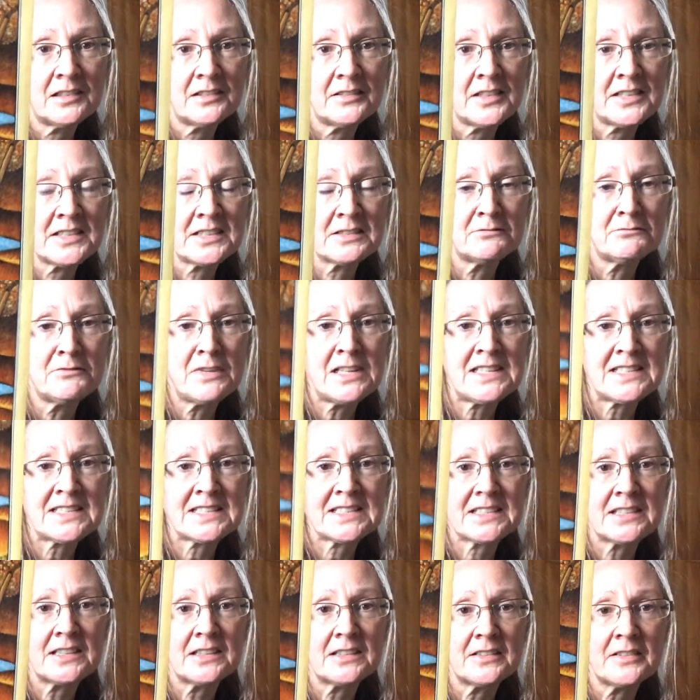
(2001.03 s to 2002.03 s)
There's a
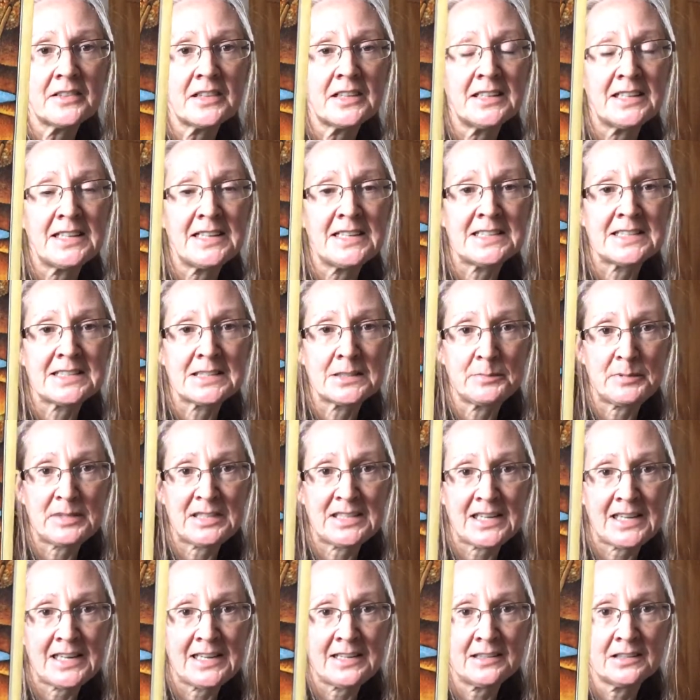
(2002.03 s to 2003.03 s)
risk that needs to be
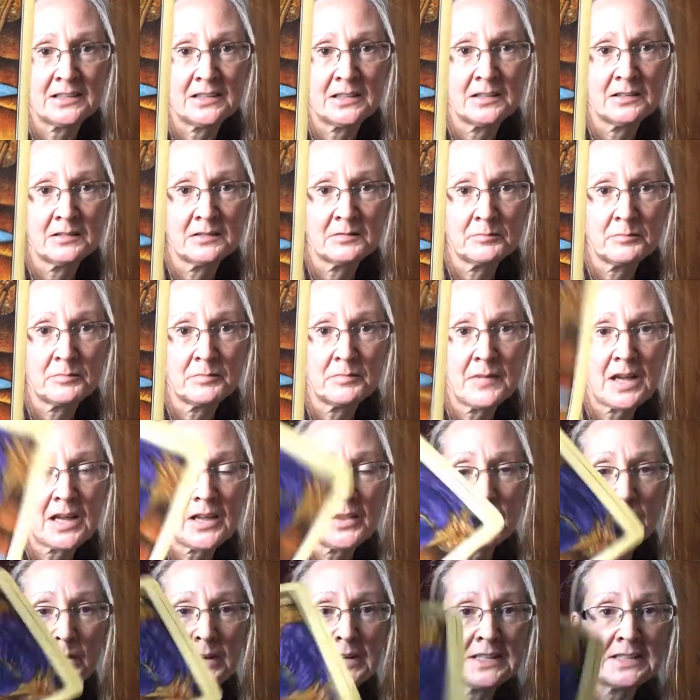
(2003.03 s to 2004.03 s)
taken.
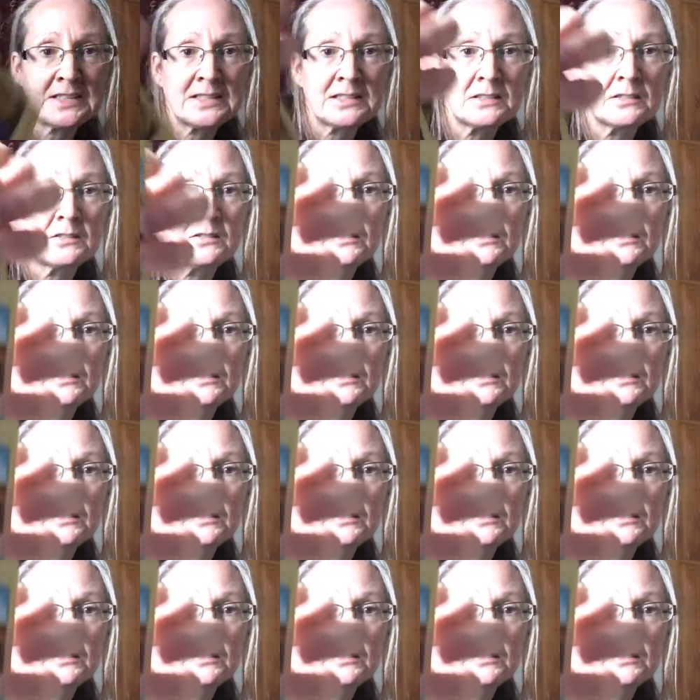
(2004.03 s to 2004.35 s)
Otherwise,